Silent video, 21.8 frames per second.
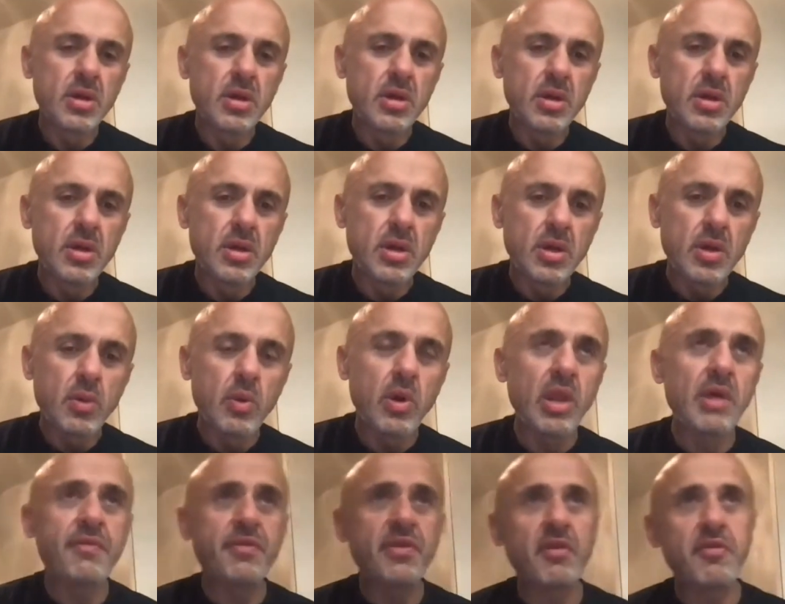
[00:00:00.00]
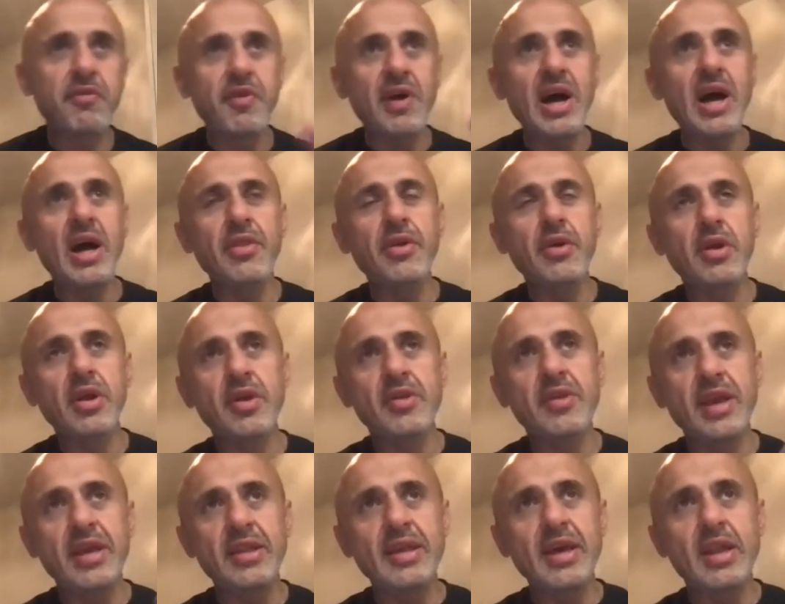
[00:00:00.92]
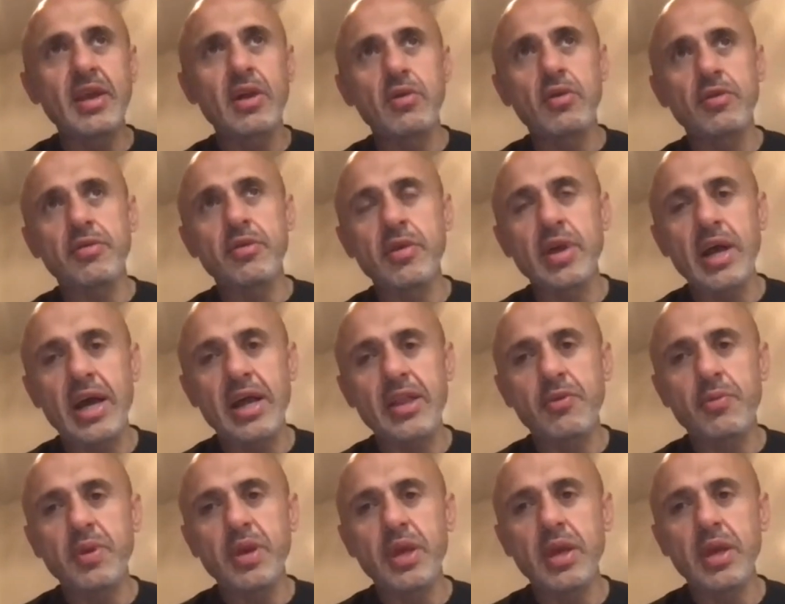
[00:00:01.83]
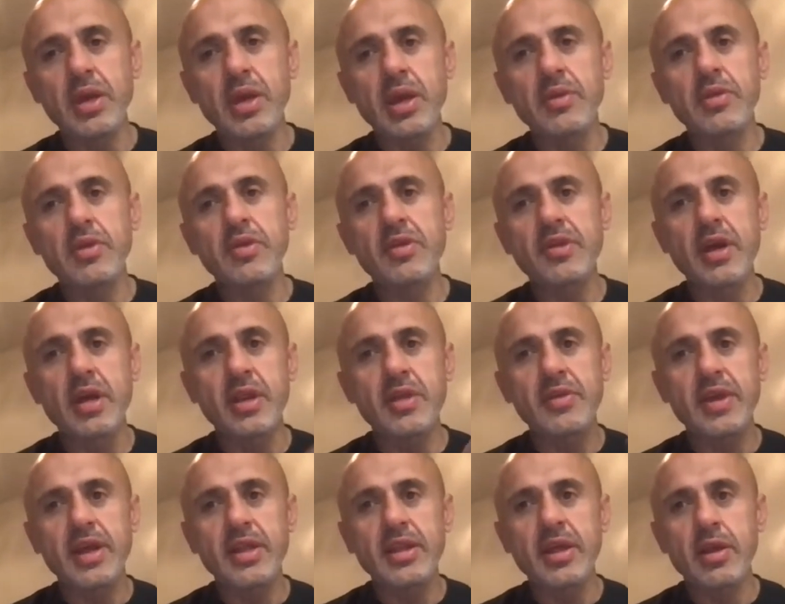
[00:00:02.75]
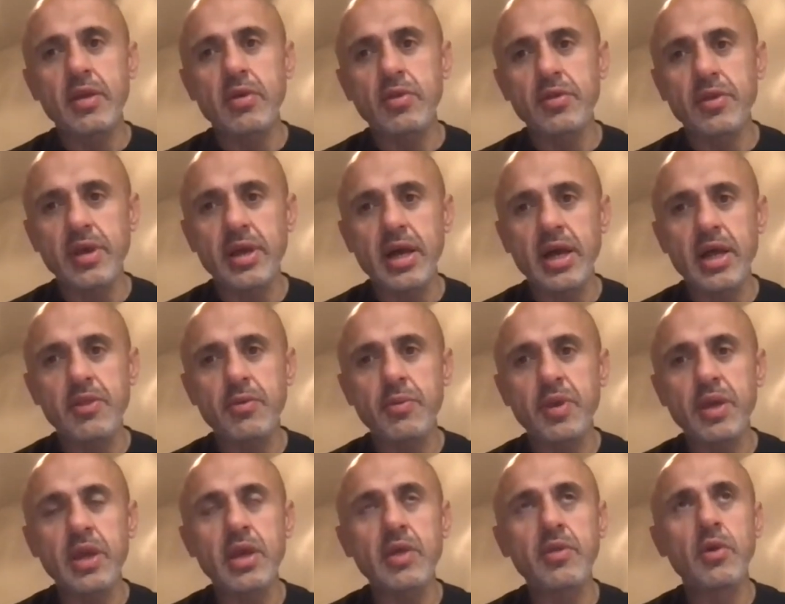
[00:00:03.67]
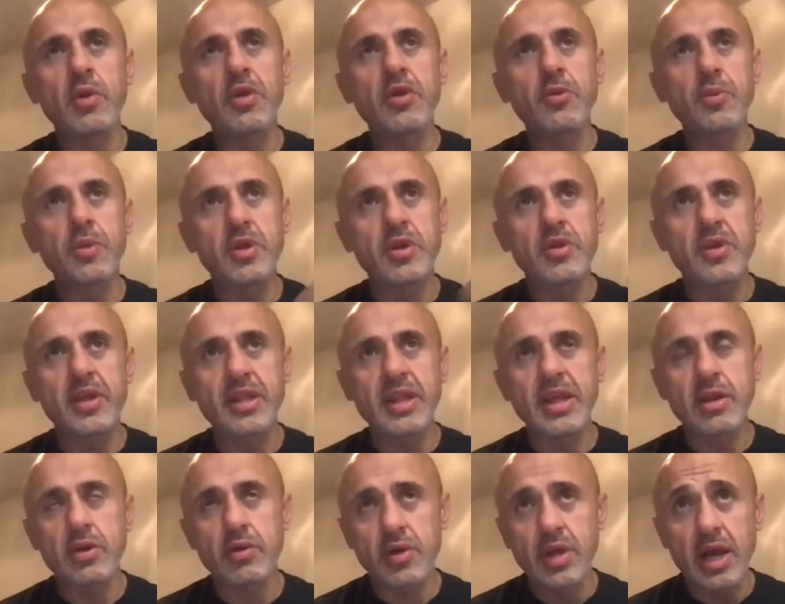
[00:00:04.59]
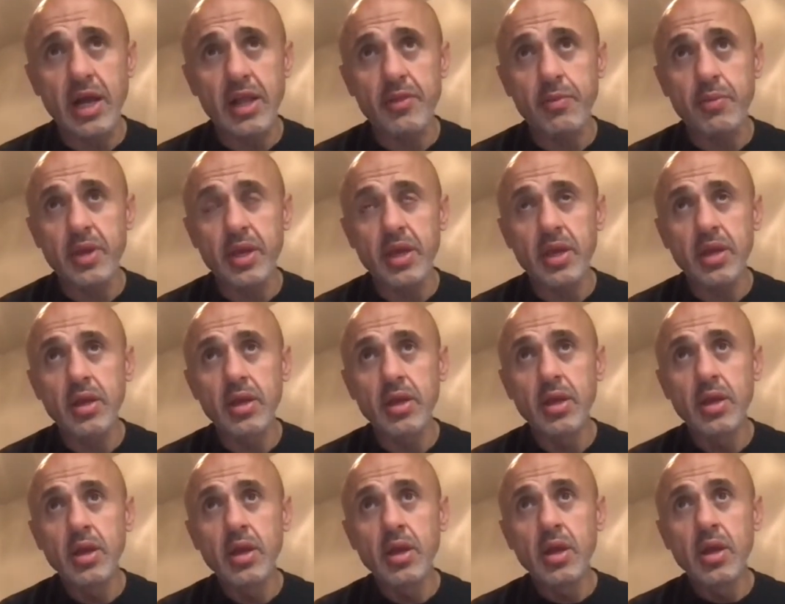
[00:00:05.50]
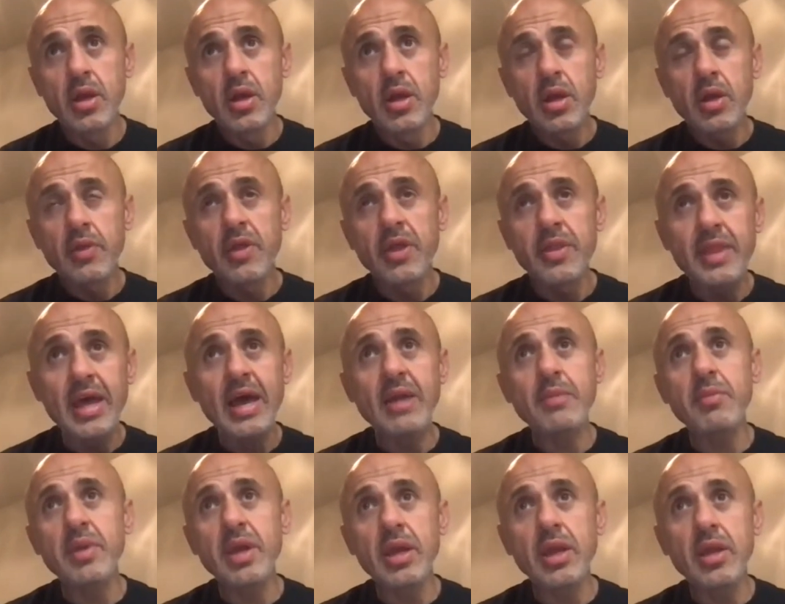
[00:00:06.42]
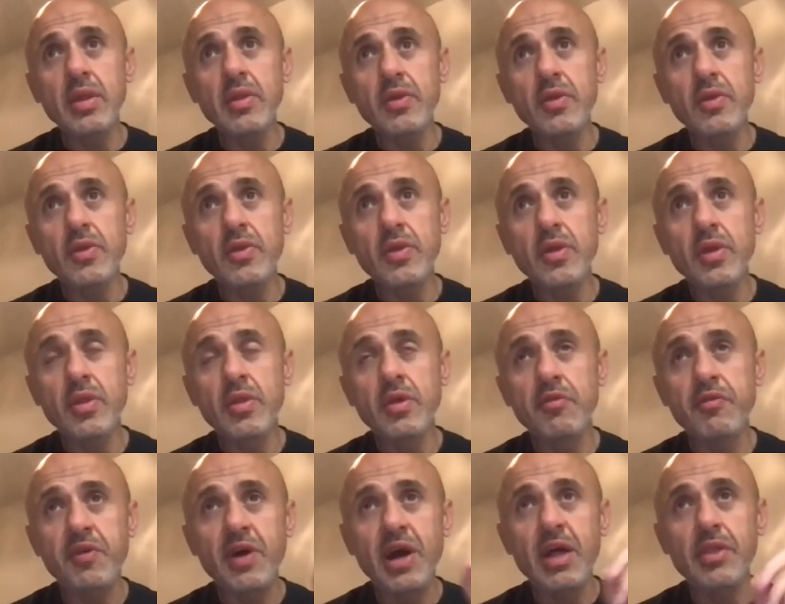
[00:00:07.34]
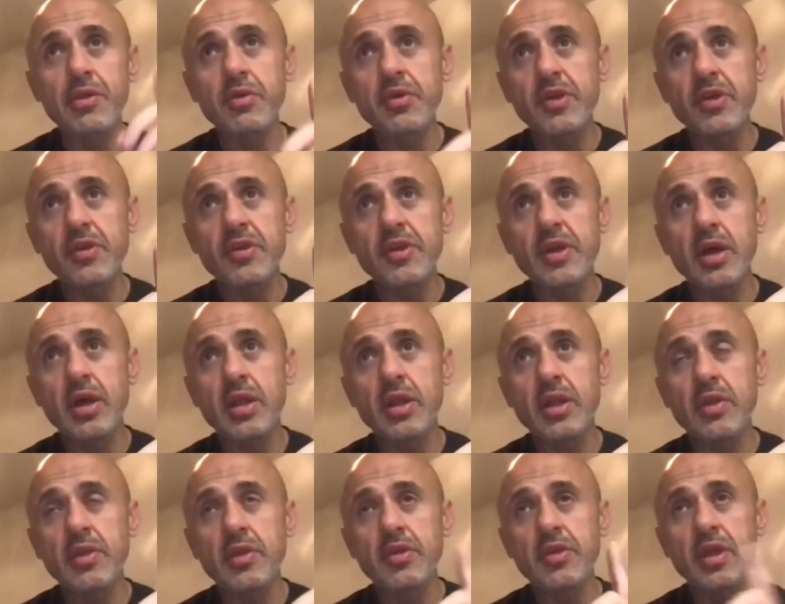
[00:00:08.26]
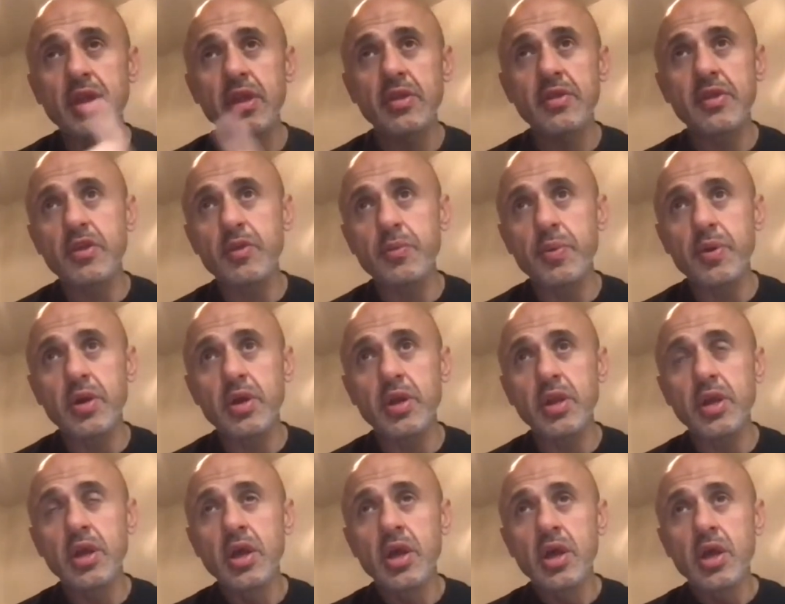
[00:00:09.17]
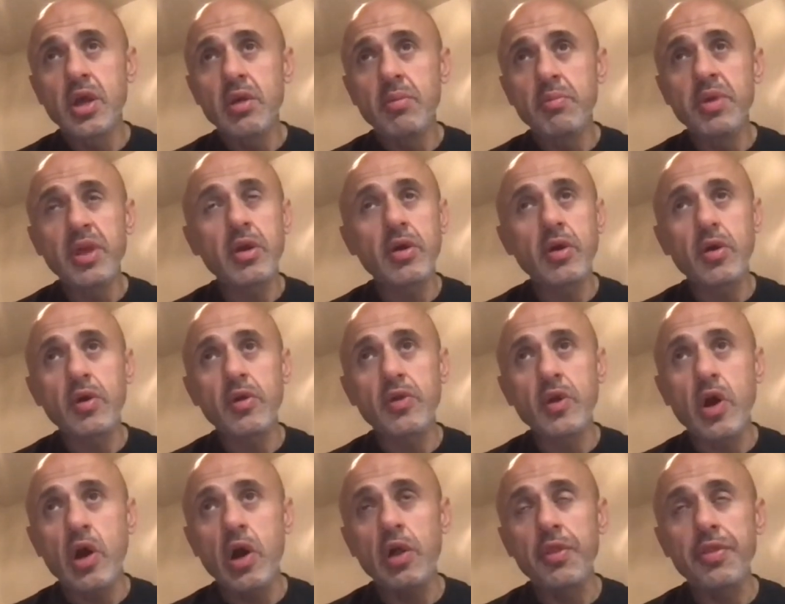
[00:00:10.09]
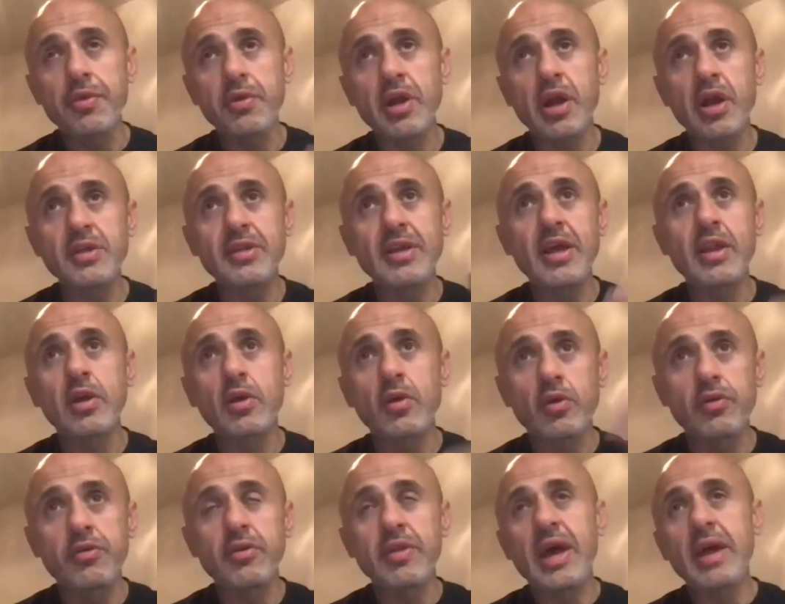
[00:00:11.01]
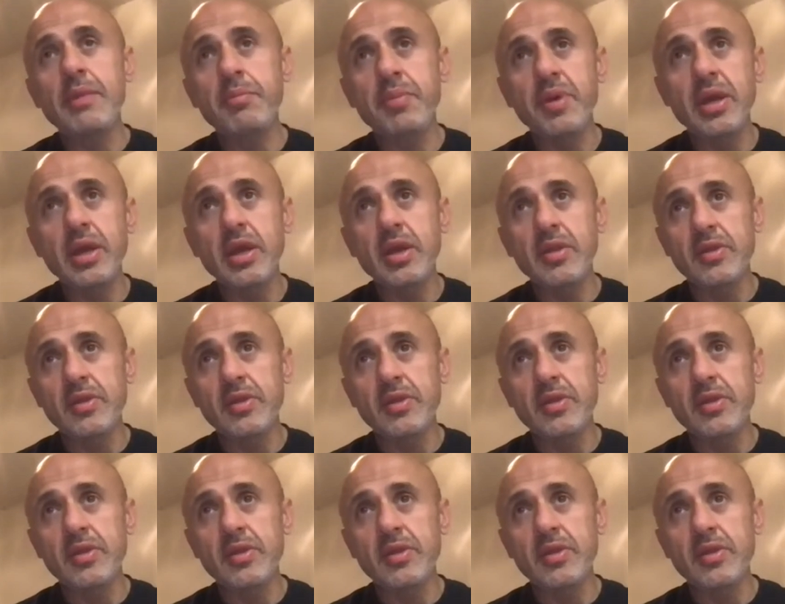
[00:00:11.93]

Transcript: Yes. Well, if the Father is identical to God's being, and the Son is identical to God's being, and the Holy Spirit is identical to God's being, then that means the Father is a Son, and the Son is a Spirit, because all three are identical to that being.